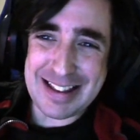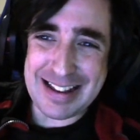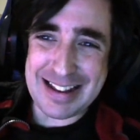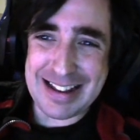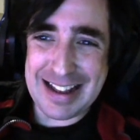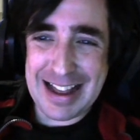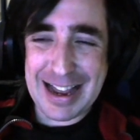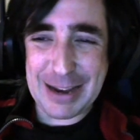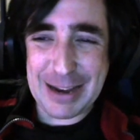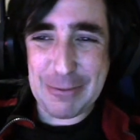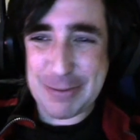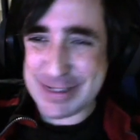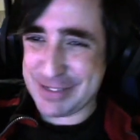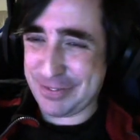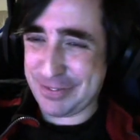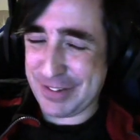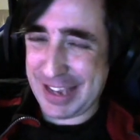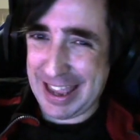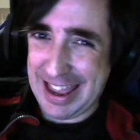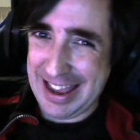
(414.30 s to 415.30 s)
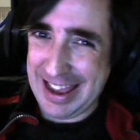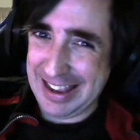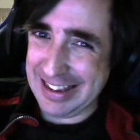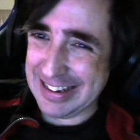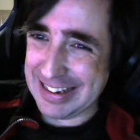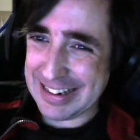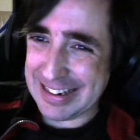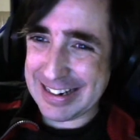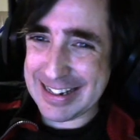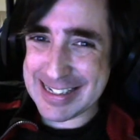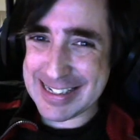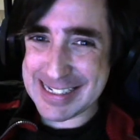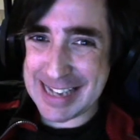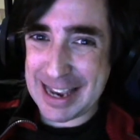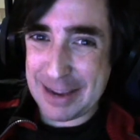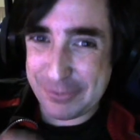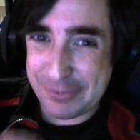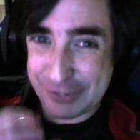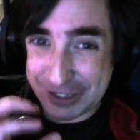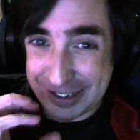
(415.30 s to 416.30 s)
that I always forget,
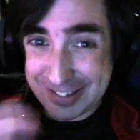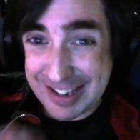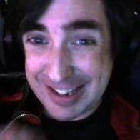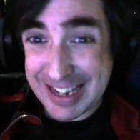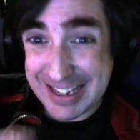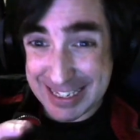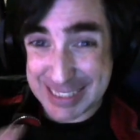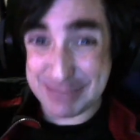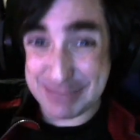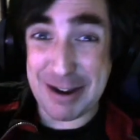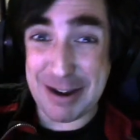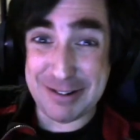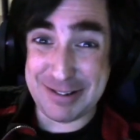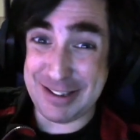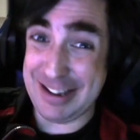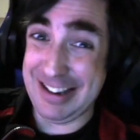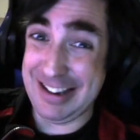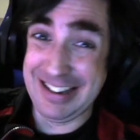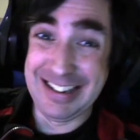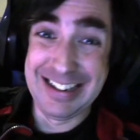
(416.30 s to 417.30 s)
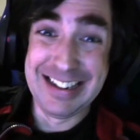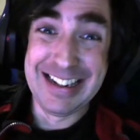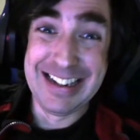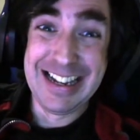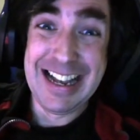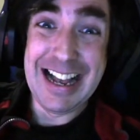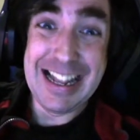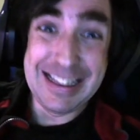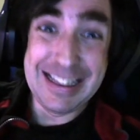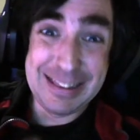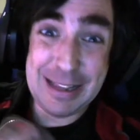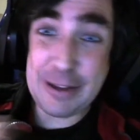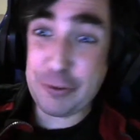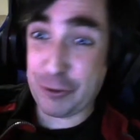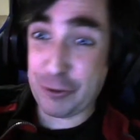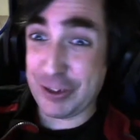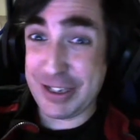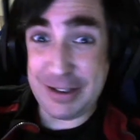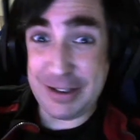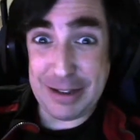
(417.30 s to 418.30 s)
because I've got to take this motor
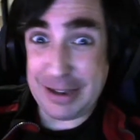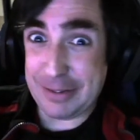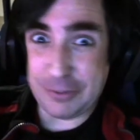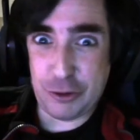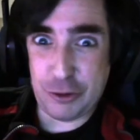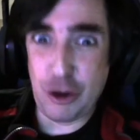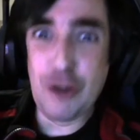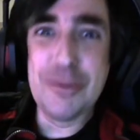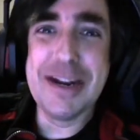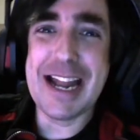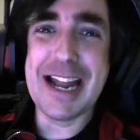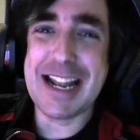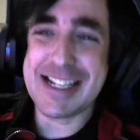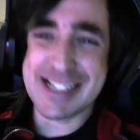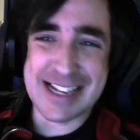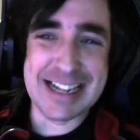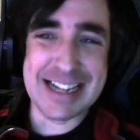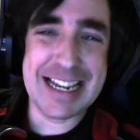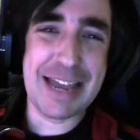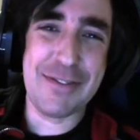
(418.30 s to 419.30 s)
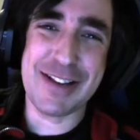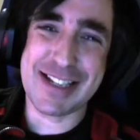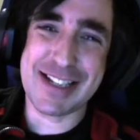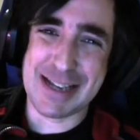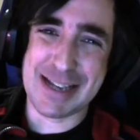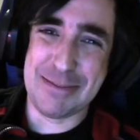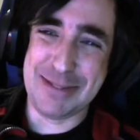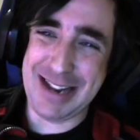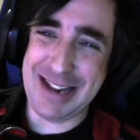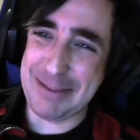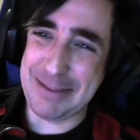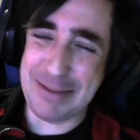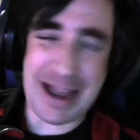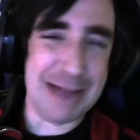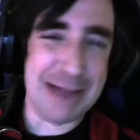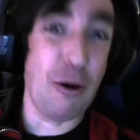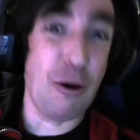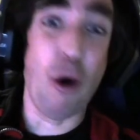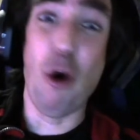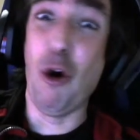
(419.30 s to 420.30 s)
literally like 2 minutes and give it to somebody,
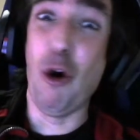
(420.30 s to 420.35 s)
but I'm